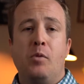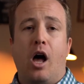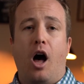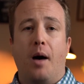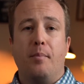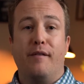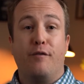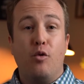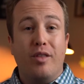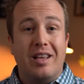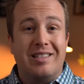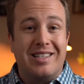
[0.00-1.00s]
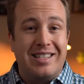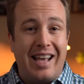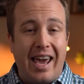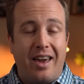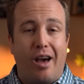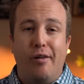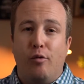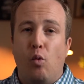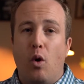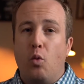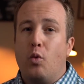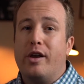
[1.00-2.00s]
But for the sake of
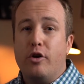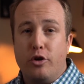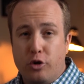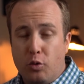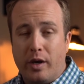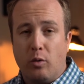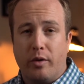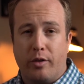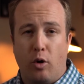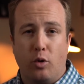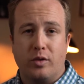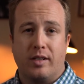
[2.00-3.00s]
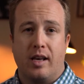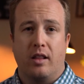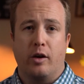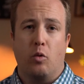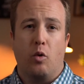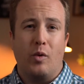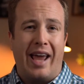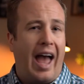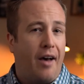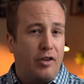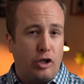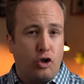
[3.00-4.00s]
what we're doing with wholesaling, where we
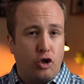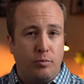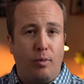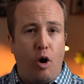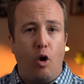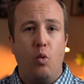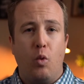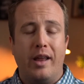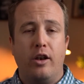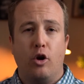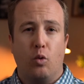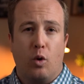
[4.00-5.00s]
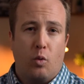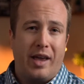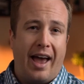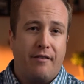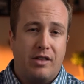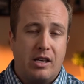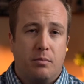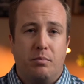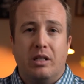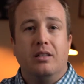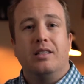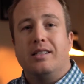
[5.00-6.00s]
have a small window, where we have the
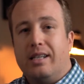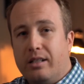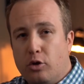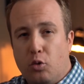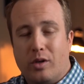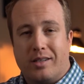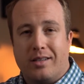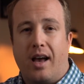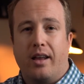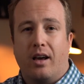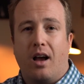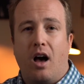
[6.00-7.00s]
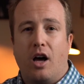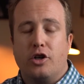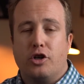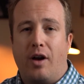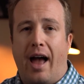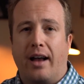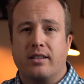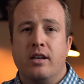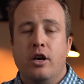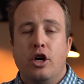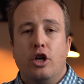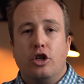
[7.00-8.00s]
ability to assign a contract,
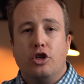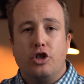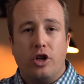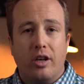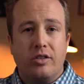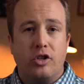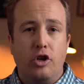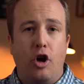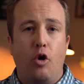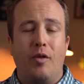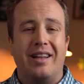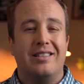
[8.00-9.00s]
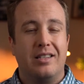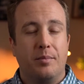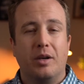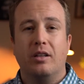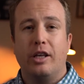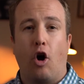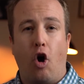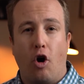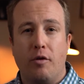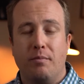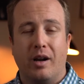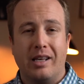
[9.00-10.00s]
just know that typically
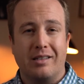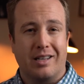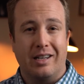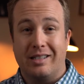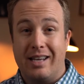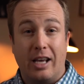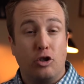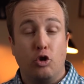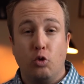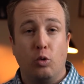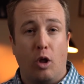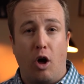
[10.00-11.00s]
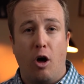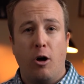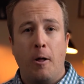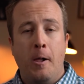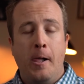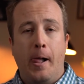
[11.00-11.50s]
hard money is going to take too long.